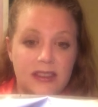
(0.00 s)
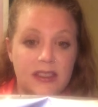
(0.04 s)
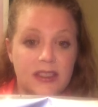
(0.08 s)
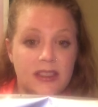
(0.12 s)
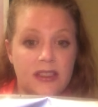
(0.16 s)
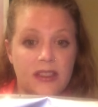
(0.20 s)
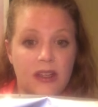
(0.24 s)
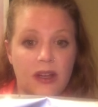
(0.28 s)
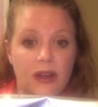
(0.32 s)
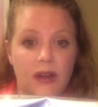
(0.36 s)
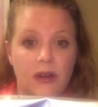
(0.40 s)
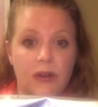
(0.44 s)

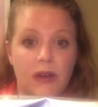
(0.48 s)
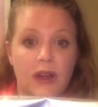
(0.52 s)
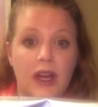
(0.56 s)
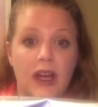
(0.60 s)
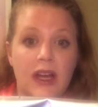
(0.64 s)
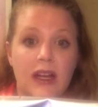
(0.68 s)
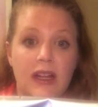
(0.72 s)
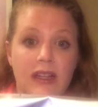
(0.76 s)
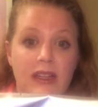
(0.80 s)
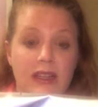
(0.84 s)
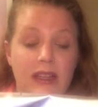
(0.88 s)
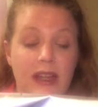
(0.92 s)
So
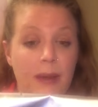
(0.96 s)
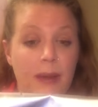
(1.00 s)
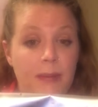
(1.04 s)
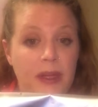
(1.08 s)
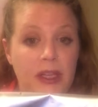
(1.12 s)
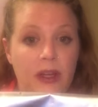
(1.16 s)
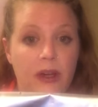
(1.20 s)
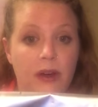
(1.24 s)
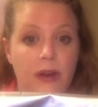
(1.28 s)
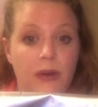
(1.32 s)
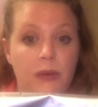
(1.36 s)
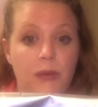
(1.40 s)
let
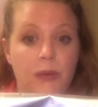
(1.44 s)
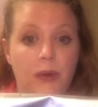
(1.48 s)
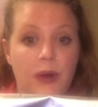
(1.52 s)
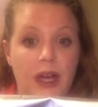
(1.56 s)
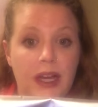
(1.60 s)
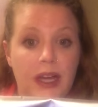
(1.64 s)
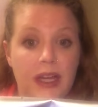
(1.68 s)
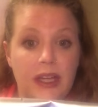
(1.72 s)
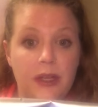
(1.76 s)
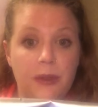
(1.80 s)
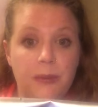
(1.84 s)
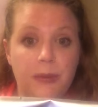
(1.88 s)
me know
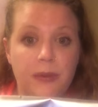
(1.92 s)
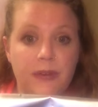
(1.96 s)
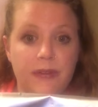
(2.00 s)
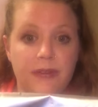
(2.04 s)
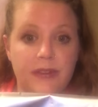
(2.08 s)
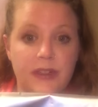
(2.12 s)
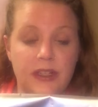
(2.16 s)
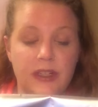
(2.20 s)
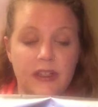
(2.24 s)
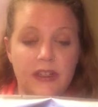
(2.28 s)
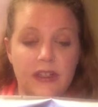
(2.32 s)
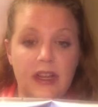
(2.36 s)
what you
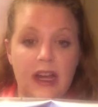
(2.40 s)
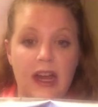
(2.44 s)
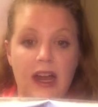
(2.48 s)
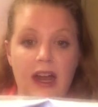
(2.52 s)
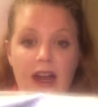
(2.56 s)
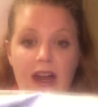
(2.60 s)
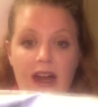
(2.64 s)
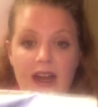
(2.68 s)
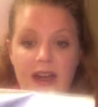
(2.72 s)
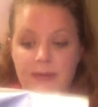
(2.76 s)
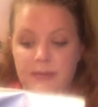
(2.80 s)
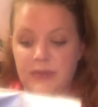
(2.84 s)
prefer.
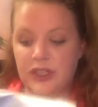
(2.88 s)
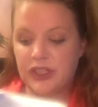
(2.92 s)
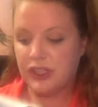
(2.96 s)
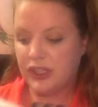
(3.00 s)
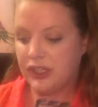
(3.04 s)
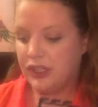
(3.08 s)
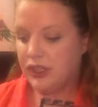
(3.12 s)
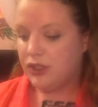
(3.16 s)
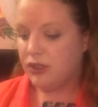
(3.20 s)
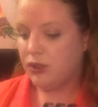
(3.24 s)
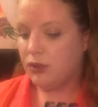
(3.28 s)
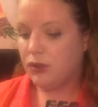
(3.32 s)
I'm just
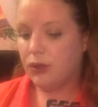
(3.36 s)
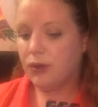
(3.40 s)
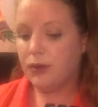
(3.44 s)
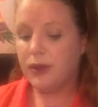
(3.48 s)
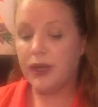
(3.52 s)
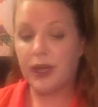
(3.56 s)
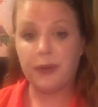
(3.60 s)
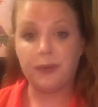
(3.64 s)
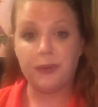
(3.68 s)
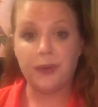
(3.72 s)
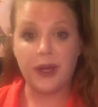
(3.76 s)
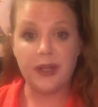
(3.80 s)
going to do a
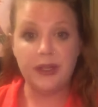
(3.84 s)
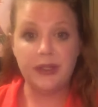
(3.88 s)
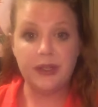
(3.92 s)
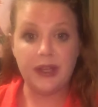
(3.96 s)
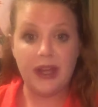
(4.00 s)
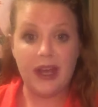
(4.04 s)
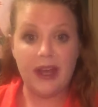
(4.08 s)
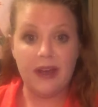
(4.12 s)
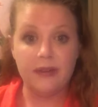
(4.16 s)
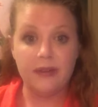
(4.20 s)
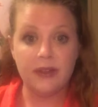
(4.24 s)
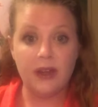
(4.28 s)
quick
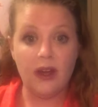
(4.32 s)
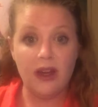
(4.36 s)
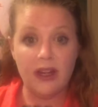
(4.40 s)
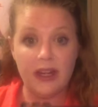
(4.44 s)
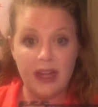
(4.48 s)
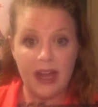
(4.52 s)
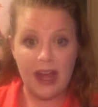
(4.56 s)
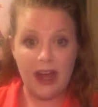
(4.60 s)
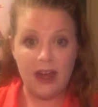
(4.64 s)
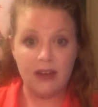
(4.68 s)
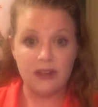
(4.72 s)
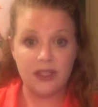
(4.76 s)
rundown
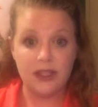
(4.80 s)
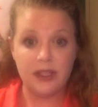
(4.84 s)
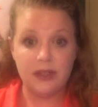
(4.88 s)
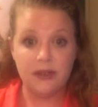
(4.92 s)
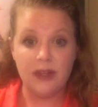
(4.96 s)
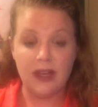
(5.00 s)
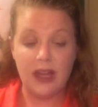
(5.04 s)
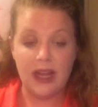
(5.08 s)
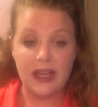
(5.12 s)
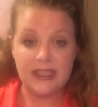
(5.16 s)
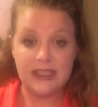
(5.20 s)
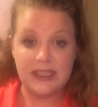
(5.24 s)
on how to
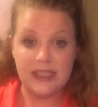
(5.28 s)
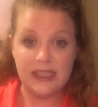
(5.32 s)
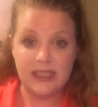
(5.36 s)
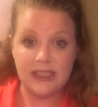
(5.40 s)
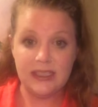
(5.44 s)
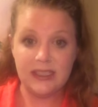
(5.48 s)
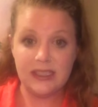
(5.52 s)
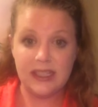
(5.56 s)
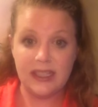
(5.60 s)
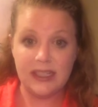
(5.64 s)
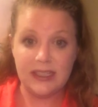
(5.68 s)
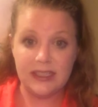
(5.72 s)
utilize
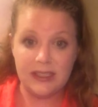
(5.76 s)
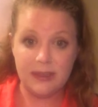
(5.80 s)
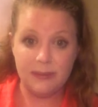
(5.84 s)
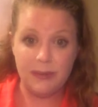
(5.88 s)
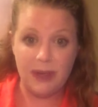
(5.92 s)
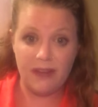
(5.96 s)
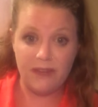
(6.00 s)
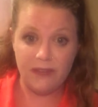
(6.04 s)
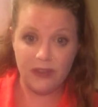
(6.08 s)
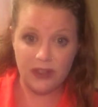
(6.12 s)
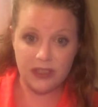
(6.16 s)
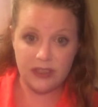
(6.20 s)
these, because in
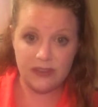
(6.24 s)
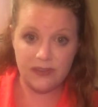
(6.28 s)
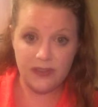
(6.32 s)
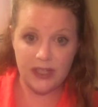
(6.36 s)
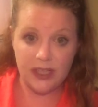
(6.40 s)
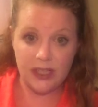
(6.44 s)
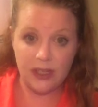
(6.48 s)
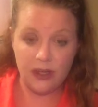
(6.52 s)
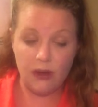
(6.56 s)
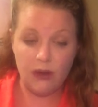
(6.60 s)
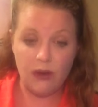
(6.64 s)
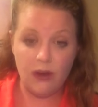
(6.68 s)
my first
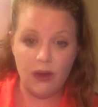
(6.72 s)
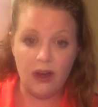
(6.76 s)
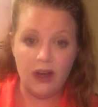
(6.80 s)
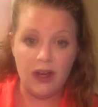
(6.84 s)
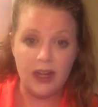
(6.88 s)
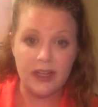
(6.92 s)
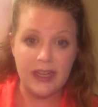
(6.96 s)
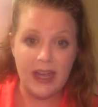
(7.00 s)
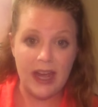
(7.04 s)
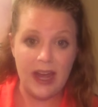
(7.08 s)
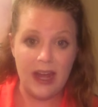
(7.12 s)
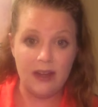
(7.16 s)
video
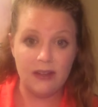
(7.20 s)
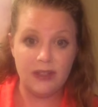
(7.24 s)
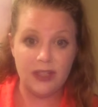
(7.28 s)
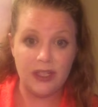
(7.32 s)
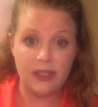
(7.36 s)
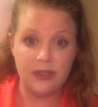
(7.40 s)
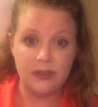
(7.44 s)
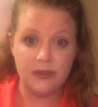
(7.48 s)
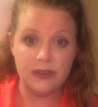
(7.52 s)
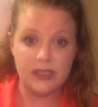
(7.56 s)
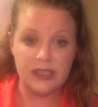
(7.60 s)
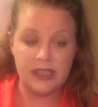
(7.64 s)
on how to
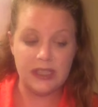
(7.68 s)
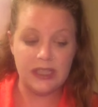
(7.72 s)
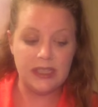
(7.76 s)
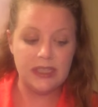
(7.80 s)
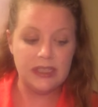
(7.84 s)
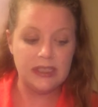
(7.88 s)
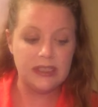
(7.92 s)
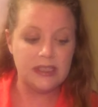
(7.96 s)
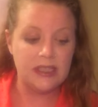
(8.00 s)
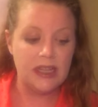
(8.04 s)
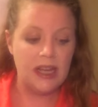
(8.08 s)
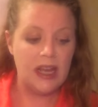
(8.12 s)
use
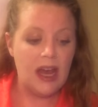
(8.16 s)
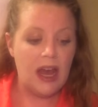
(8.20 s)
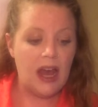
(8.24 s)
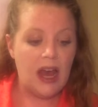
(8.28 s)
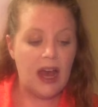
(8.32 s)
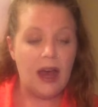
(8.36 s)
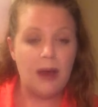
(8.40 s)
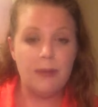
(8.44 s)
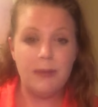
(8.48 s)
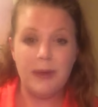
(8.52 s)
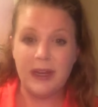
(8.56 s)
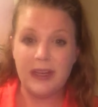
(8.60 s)
these,
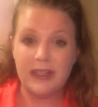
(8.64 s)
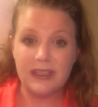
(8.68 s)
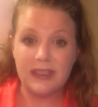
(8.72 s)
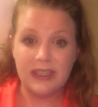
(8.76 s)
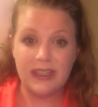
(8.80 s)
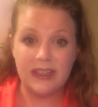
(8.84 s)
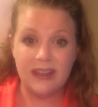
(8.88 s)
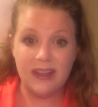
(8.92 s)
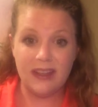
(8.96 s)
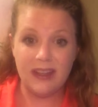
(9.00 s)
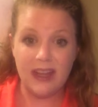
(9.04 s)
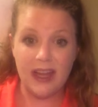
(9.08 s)

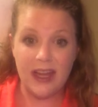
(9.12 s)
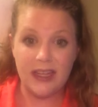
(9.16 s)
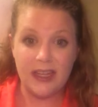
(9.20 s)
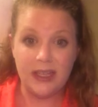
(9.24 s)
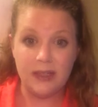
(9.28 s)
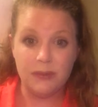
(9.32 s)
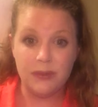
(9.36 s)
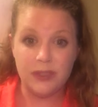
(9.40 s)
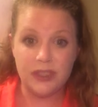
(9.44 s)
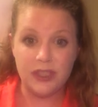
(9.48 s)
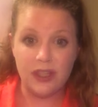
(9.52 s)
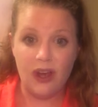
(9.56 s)
apparently the
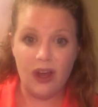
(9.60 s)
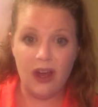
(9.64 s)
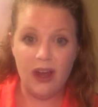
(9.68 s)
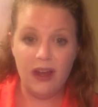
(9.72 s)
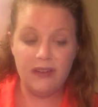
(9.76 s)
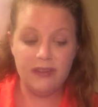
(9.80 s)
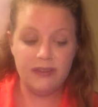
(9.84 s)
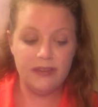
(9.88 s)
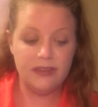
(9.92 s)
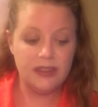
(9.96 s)
lighting was off.